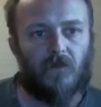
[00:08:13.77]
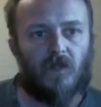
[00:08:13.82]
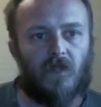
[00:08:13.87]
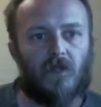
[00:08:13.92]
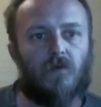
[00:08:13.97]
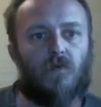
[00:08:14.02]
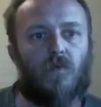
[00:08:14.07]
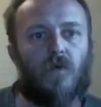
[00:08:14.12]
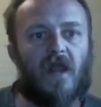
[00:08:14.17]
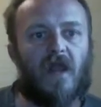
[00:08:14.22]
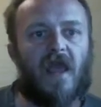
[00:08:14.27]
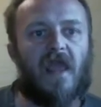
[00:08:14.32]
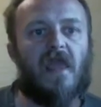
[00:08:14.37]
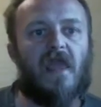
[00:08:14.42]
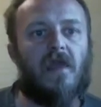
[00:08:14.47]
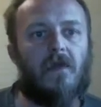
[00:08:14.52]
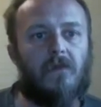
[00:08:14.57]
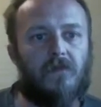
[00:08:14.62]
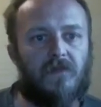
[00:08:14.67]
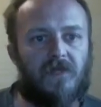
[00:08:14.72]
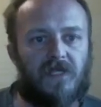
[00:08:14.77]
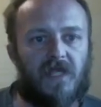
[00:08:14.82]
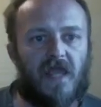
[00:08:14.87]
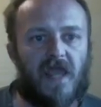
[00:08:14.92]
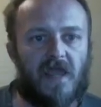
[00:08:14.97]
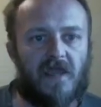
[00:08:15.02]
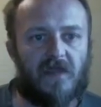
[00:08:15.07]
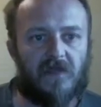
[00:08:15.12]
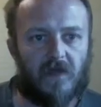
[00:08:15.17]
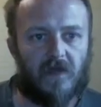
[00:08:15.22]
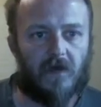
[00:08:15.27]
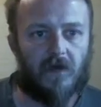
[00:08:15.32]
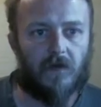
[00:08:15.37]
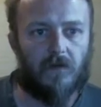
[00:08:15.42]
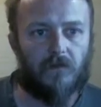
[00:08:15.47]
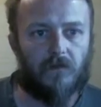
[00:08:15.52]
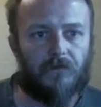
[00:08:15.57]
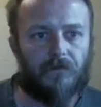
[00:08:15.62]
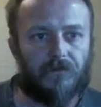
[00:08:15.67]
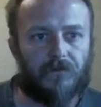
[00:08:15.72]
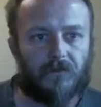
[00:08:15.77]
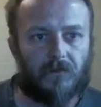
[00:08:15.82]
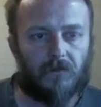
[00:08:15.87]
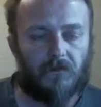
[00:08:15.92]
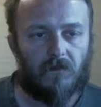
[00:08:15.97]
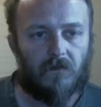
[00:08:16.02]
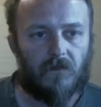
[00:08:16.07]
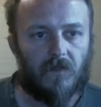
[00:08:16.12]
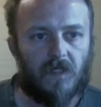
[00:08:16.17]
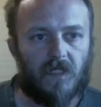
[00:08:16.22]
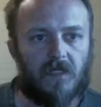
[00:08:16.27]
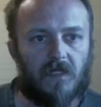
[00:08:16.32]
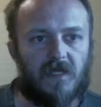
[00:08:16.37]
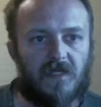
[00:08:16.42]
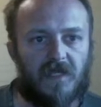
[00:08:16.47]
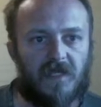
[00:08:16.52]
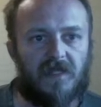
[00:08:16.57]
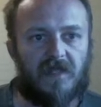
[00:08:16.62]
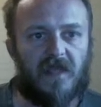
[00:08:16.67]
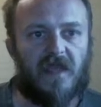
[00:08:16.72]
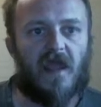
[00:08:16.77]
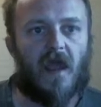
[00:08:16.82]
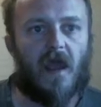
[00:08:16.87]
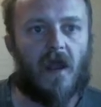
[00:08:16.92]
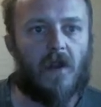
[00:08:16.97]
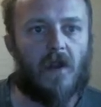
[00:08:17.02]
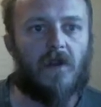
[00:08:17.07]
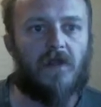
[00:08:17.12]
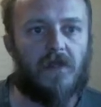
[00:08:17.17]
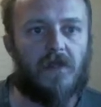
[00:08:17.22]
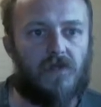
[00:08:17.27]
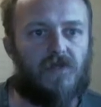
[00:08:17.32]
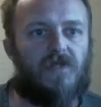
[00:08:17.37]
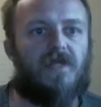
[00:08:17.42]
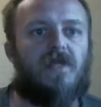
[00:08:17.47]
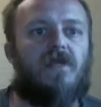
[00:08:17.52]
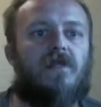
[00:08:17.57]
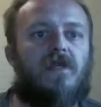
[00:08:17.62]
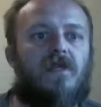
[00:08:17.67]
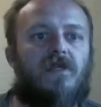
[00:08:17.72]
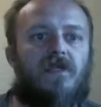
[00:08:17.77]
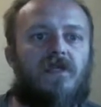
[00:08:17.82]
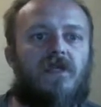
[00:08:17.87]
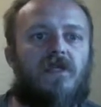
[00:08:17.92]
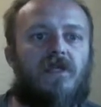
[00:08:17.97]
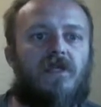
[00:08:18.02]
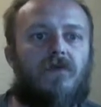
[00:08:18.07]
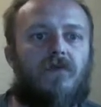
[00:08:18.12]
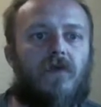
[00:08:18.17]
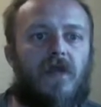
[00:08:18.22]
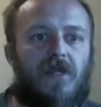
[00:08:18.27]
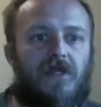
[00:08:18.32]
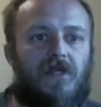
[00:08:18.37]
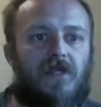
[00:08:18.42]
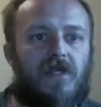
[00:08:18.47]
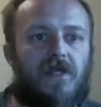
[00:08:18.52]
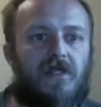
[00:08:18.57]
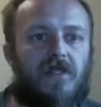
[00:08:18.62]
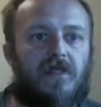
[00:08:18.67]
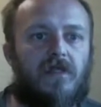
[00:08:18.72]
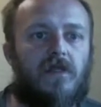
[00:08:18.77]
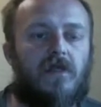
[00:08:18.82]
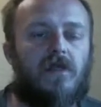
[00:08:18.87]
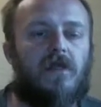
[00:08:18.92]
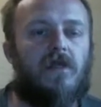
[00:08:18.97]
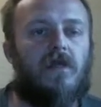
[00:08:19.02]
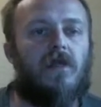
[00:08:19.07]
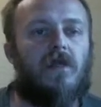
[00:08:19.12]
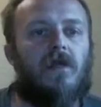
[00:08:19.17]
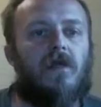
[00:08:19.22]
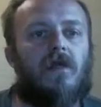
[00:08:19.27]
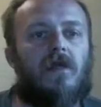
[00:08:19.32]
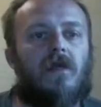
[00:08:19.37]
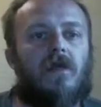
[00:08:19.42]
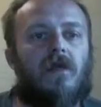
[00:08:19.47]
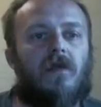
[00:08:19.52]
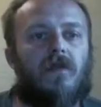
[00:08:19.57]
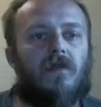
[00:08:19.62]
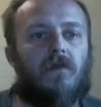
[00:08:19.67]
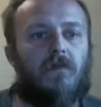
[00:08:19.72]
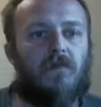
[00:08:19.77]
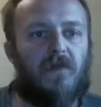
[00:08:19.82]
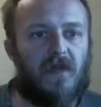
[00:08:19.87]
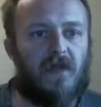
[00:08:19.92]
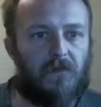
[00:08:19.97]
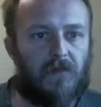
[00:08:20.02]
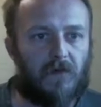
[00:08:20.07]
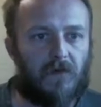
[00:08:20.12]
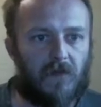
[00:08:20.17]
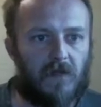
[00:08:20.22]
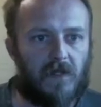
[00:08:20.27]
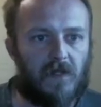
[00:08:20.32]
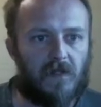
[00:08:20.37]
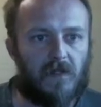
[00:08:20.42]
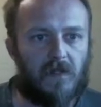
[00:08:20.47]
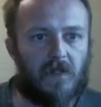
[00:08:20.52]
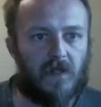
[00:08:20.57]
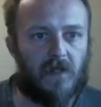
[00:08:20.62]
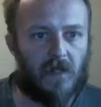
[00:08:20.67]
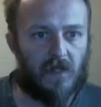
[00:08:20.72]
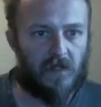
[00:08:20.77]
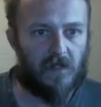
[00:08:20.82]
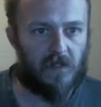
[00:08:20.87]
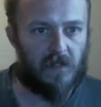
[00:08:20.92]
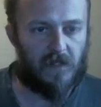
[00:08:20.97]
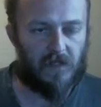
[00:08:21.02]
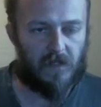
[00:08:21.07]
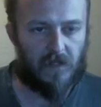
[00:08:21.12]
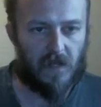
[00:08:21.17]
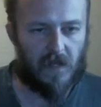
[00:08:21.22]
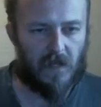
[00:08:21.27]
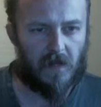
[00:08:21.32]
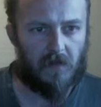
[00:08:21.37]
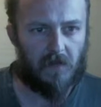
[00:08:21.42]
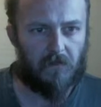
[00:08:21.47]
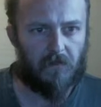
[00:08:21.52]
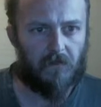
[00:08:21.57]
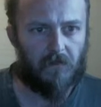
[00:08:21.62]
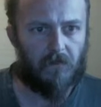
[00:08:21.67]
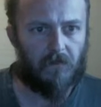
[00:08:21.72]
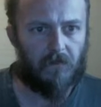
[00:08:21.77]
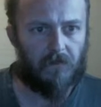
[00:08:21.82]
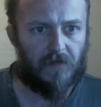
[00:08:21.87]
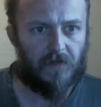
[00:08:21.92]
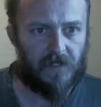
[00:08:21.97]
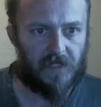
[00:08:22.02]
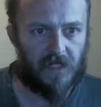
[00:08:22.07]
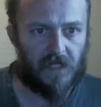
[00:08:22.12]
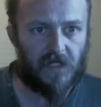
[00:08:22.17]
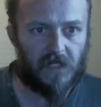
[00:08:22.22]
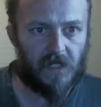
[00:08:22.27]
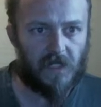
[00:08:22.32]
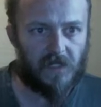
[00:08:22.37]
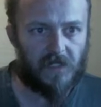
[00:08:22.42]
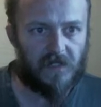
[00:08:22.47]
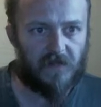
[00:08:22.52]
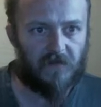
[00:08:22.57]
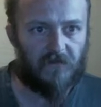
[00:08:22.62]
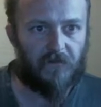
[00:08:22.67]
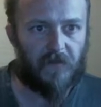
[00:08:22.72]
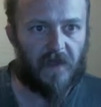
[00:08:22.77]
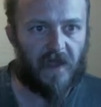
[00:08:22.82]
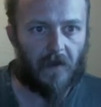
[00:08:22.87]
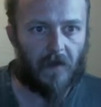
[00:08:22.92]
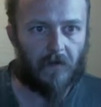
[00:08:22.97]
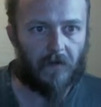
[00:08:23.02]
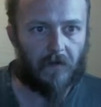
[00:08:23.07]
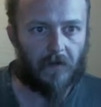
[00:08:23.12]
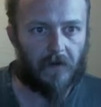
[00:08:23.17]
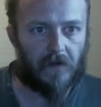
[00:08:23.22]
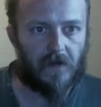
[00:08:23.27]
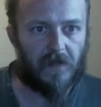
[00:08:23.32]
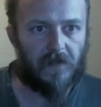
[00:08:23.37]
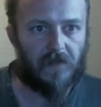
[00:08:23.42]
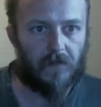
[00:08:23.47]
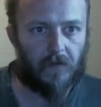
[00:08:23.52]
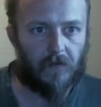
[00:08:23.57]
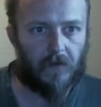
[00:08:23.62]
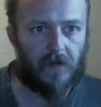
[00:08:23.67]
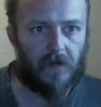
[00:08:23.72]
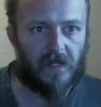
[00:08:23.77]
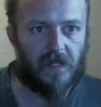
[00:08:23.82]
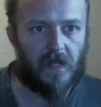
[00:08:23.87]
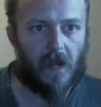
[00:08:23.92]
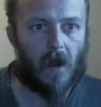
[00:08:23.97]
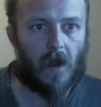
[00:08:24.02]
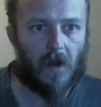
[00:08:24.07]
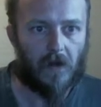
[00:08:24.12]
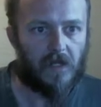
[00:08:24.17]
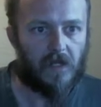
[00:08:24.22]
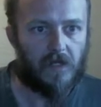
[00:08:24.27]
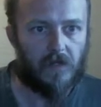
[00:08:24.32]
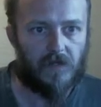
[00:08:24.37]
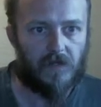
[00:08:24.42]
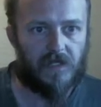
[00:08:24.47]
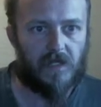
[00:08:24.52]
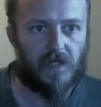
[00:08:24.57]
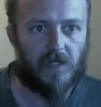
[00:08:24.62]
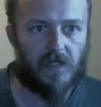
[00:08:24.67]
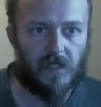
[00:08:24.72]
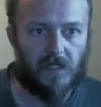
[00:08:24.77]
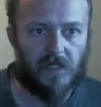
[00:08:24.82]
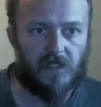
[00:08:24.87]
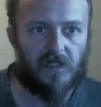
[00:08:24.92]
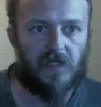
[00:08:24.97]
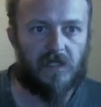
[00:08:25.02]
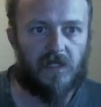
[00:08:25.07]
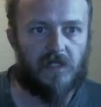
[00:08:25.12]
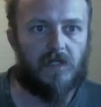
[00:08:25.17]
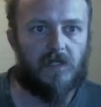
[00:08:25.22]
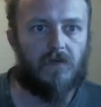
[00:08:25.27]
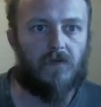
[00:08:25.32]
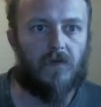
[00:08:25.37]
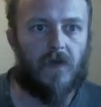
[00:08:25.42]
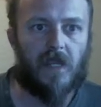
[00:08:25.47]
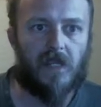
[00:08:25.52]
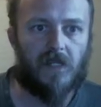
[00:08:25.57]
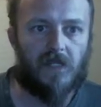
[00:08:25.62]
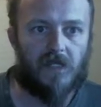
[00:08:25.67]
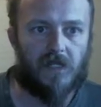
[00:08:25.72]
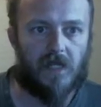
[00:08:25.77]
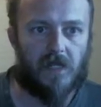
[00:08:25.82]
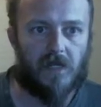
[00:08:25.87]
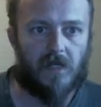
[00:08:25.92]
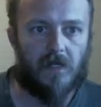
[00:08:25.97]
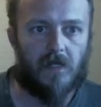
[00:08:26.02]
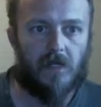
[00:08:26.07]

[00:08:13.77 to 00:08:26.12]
What I am saying, though, is that they are using this situation. The people in positions of power and authority are using this situation